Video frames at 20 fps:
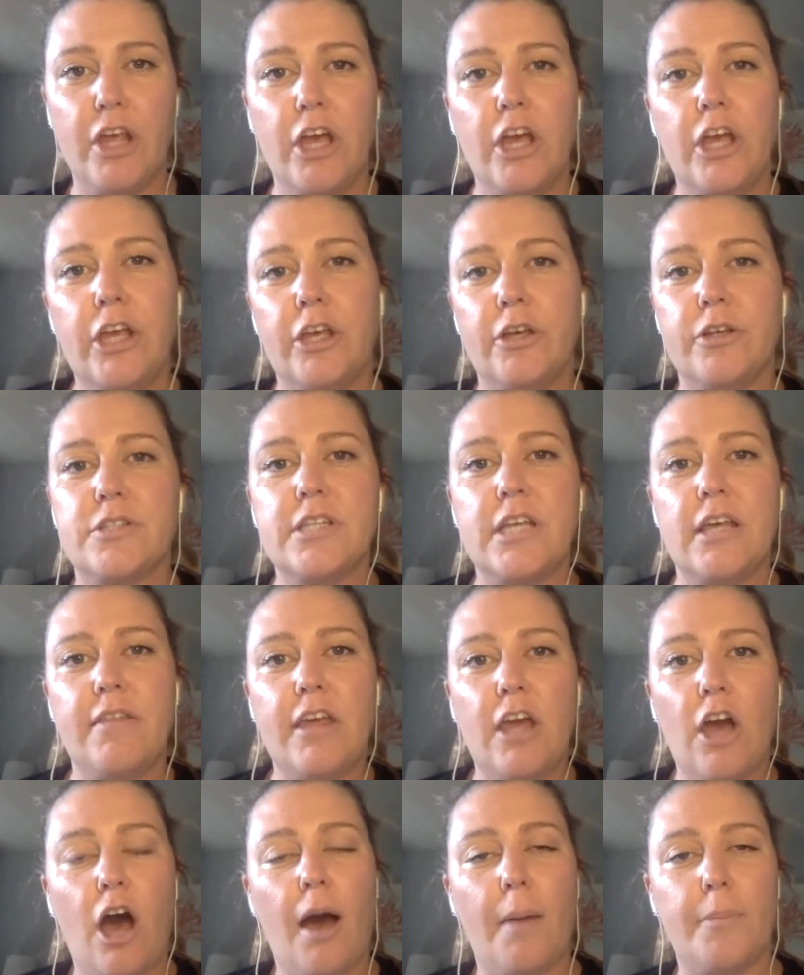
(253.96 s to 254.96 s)
You'll see
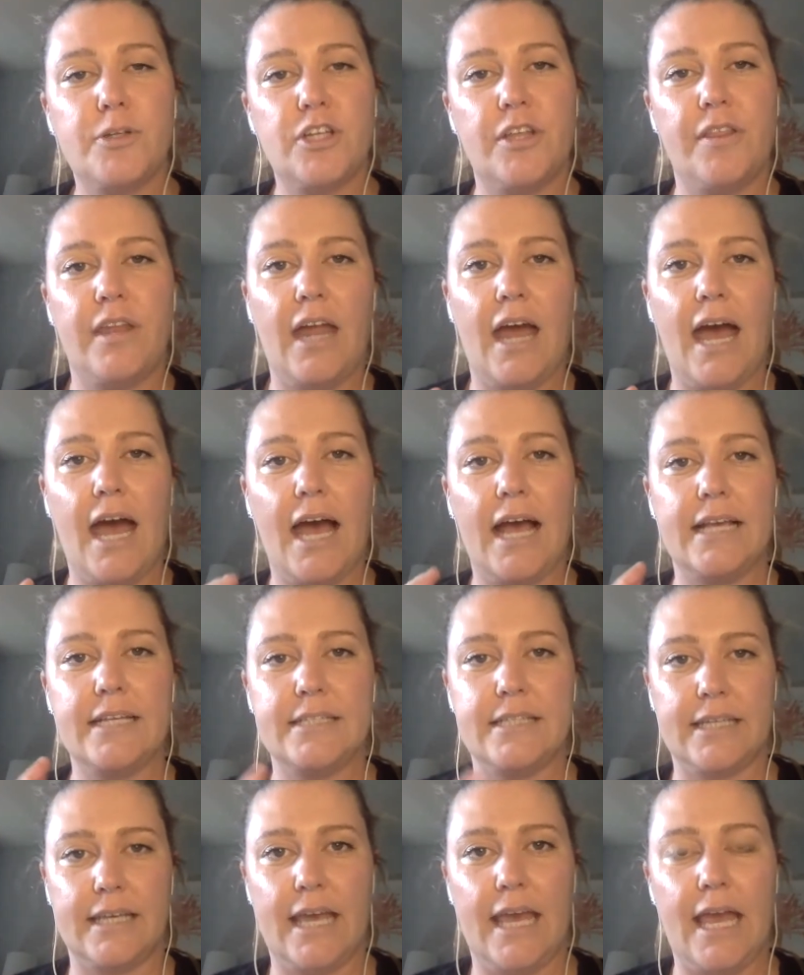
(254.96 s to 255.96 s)
the option that
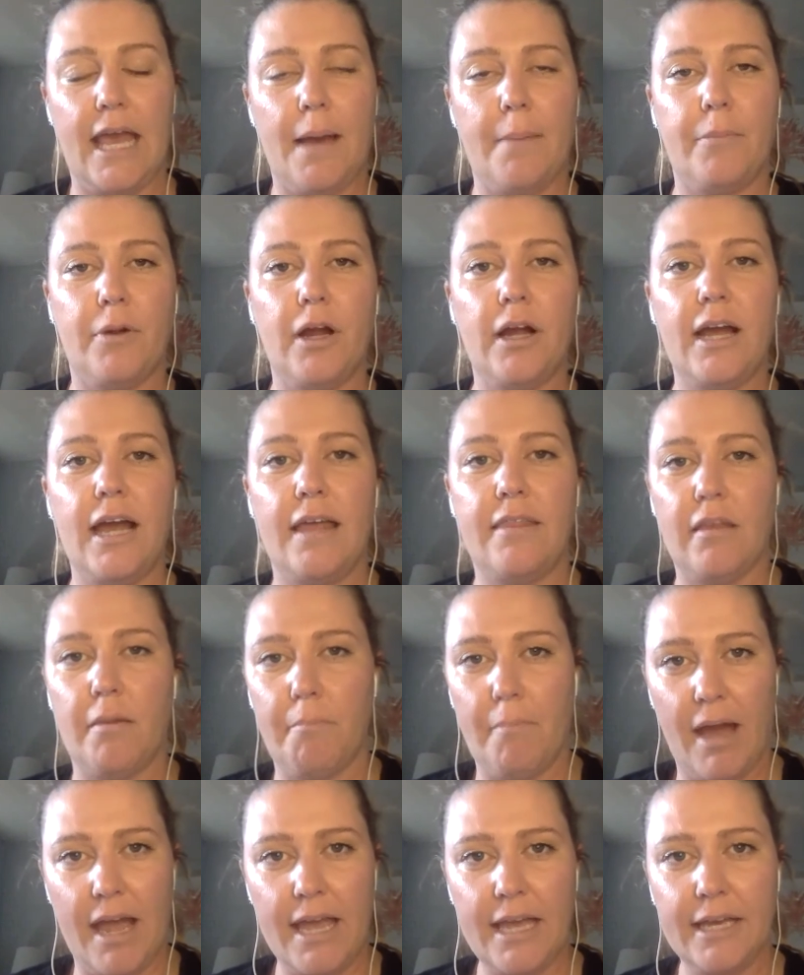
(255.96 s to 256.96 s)
has the camera and the
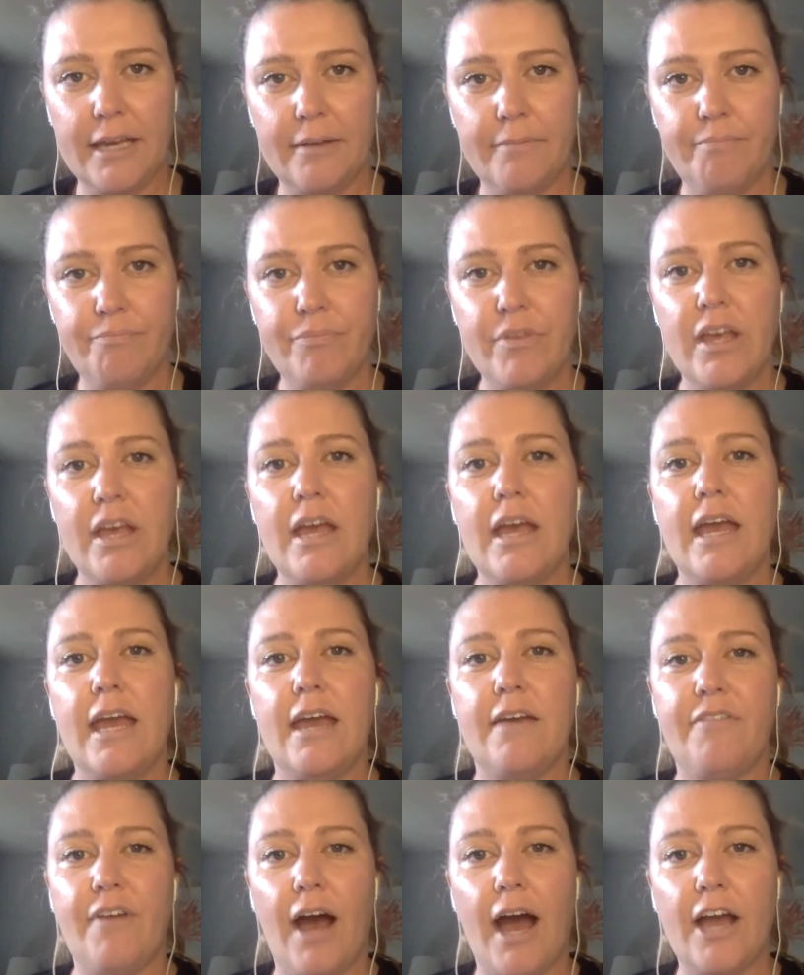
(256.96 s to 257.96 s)
mic.
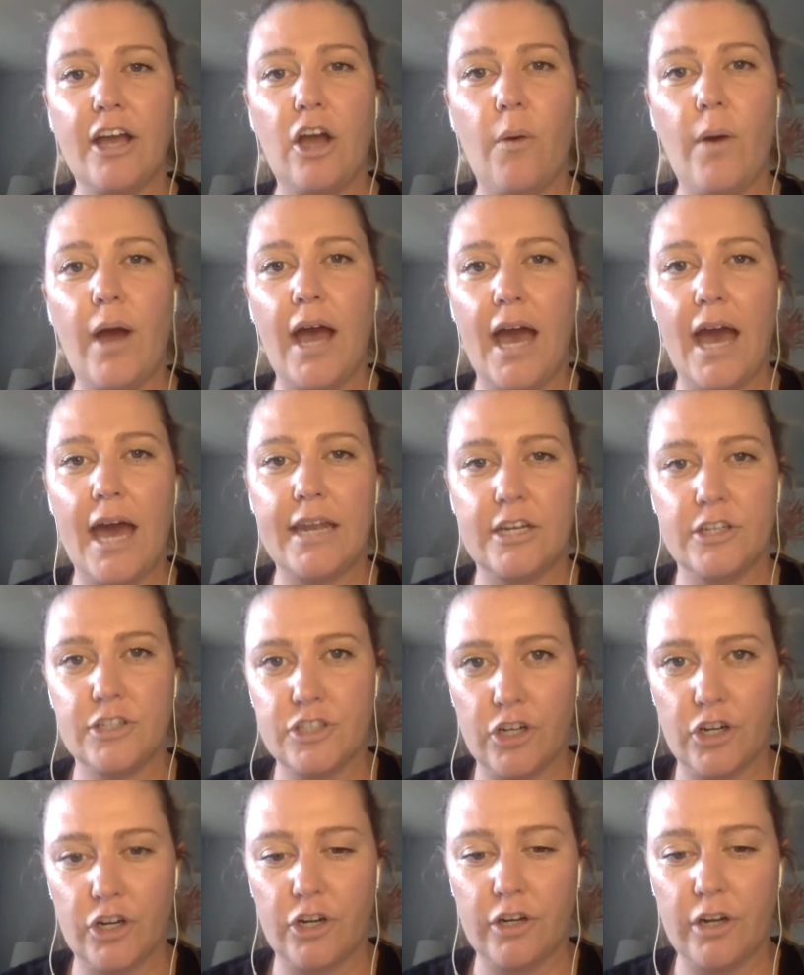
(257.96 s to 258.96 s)
If I go ahead and
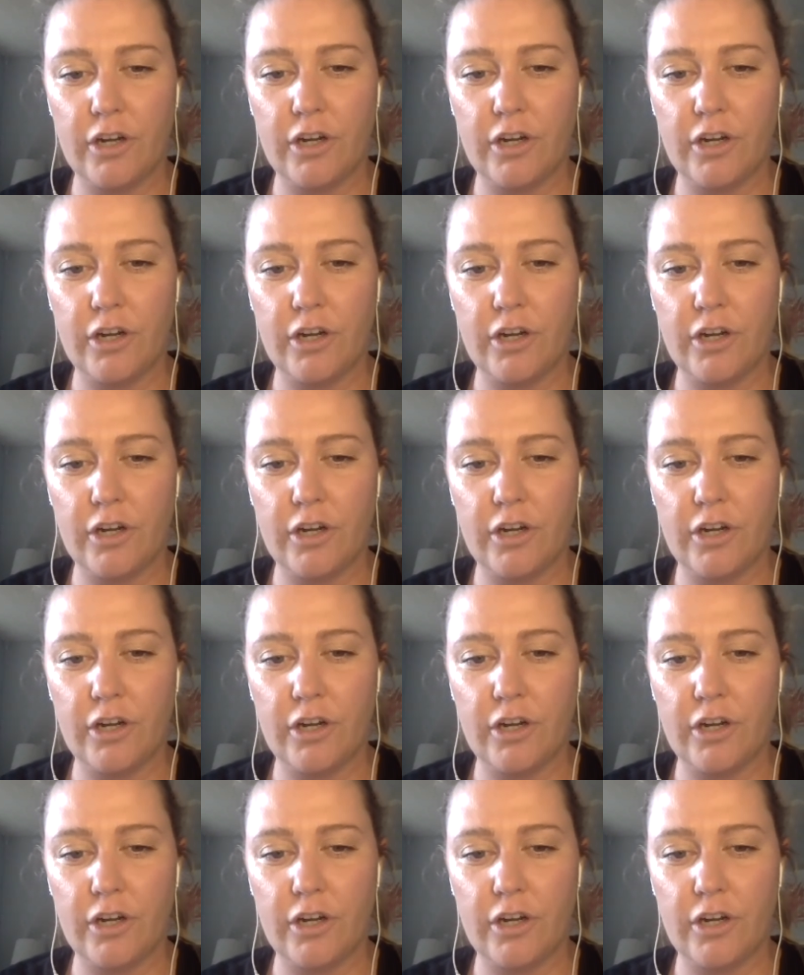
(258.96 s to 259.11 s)
turn